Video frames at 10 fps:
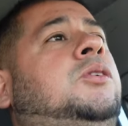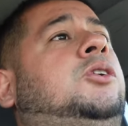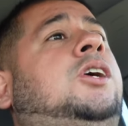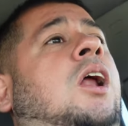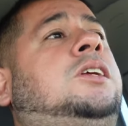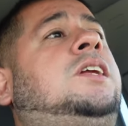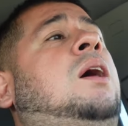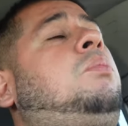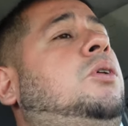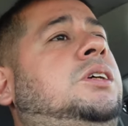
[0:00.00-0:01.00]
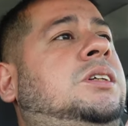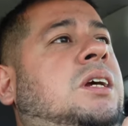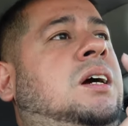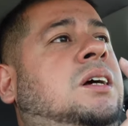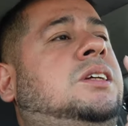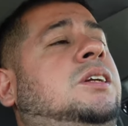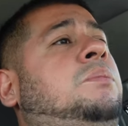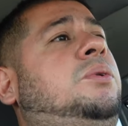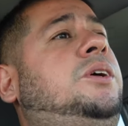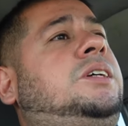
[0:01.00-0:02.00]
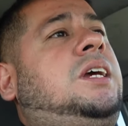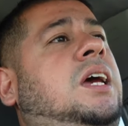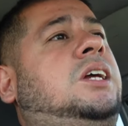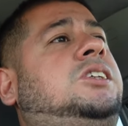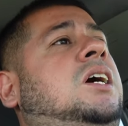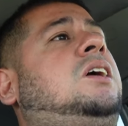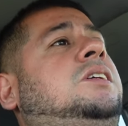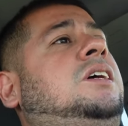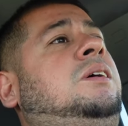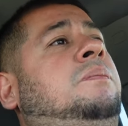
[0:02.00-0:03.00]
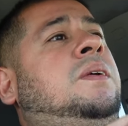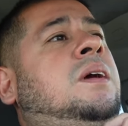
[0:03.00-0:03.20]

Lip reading: So shout out to that boys, to them boys, and shout out to him,